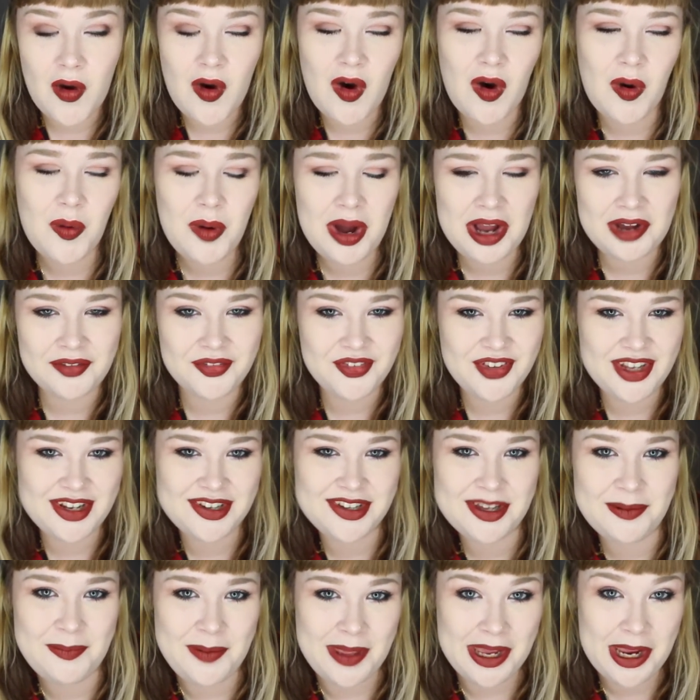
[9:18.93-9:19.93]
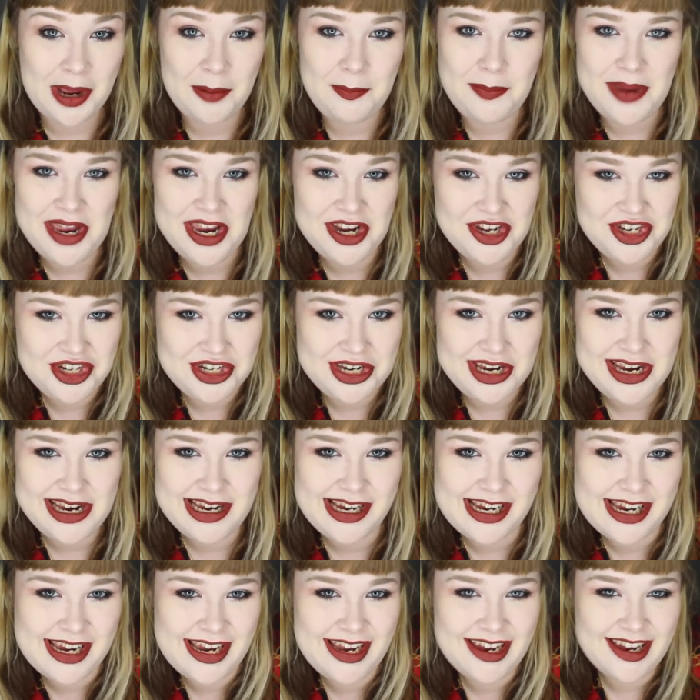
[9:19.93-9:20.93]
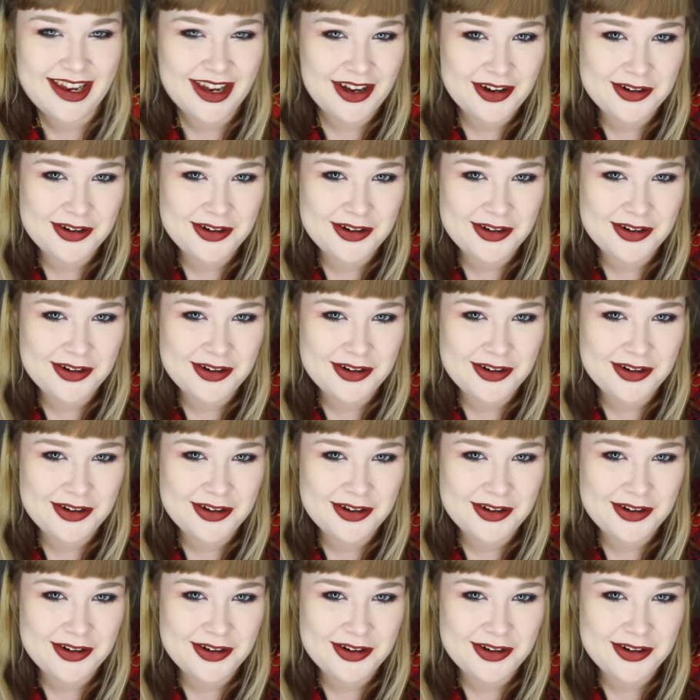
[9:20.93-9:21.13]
oh, I've said something a bit cheeky.